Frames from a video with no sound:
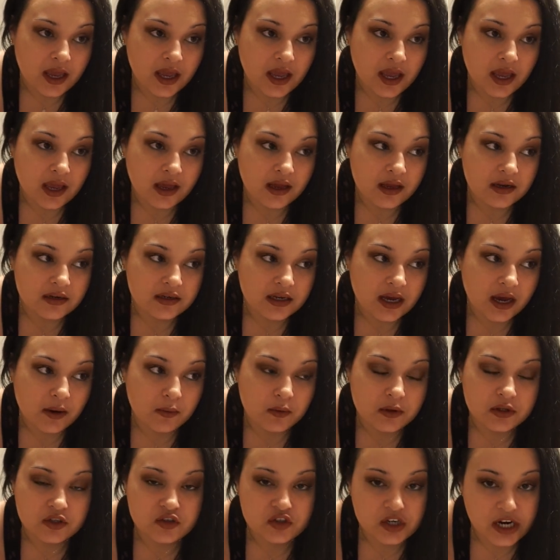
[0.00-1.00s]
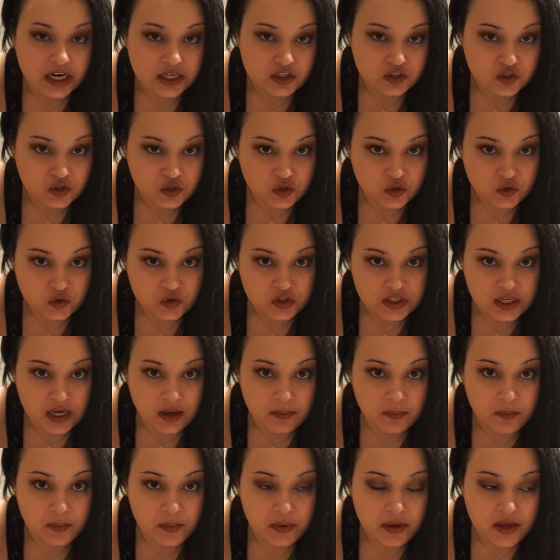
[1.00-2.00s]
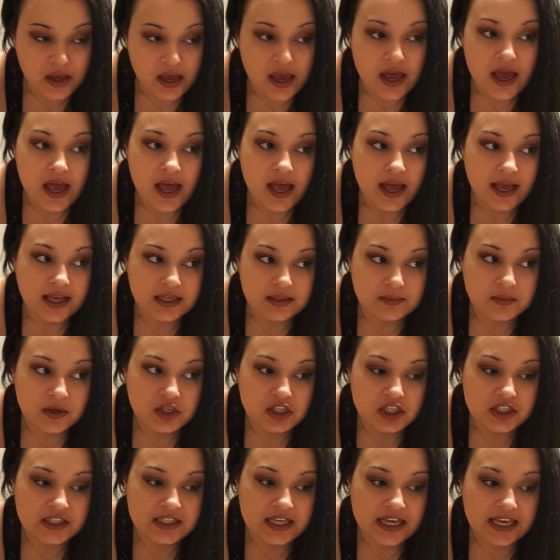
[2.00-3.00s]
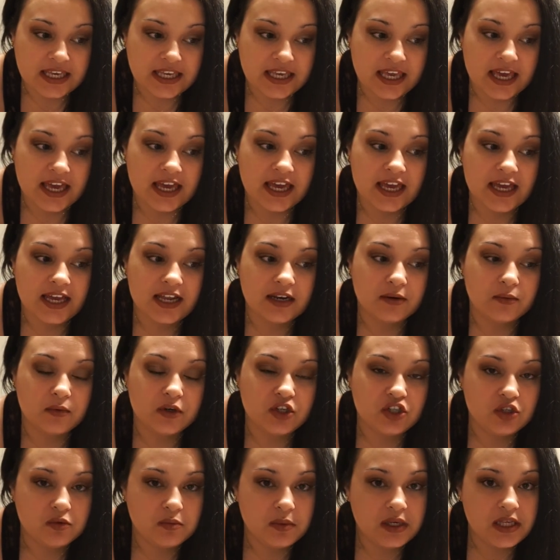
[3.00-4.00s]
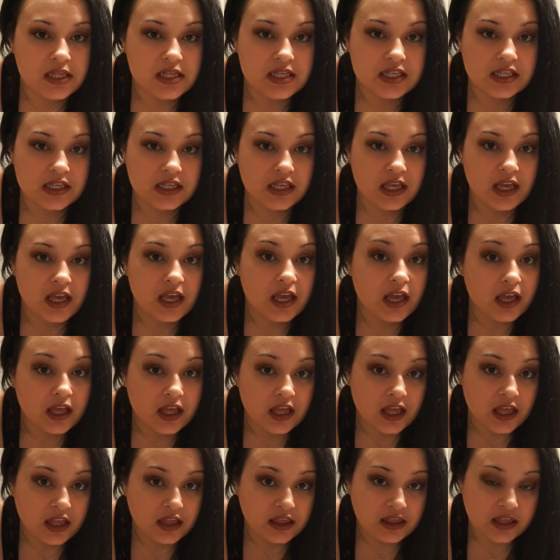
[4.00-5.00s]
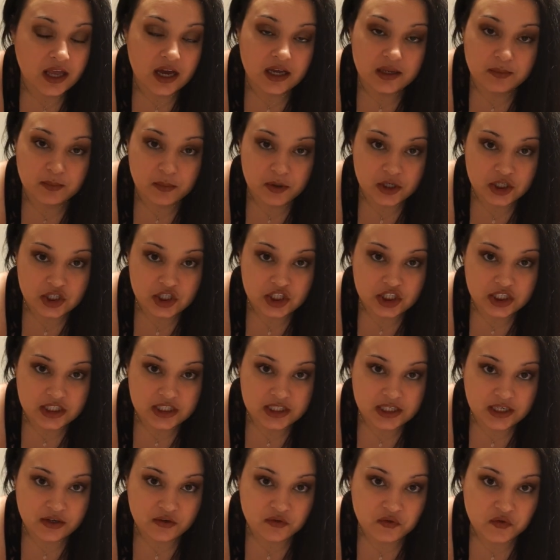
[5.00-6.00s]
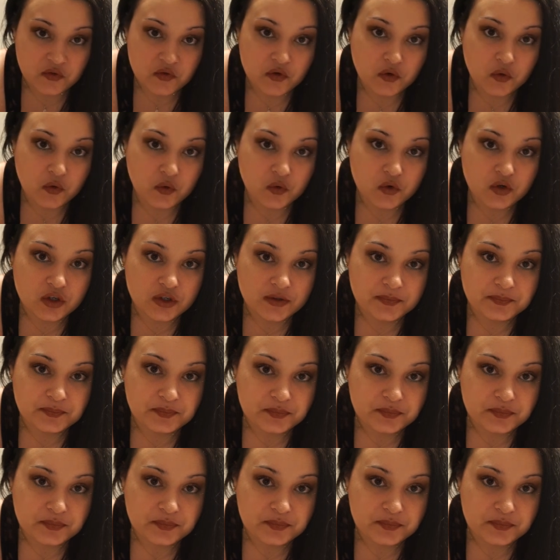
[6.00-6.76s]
and I will try to use up as much as I can, which means not purchasing food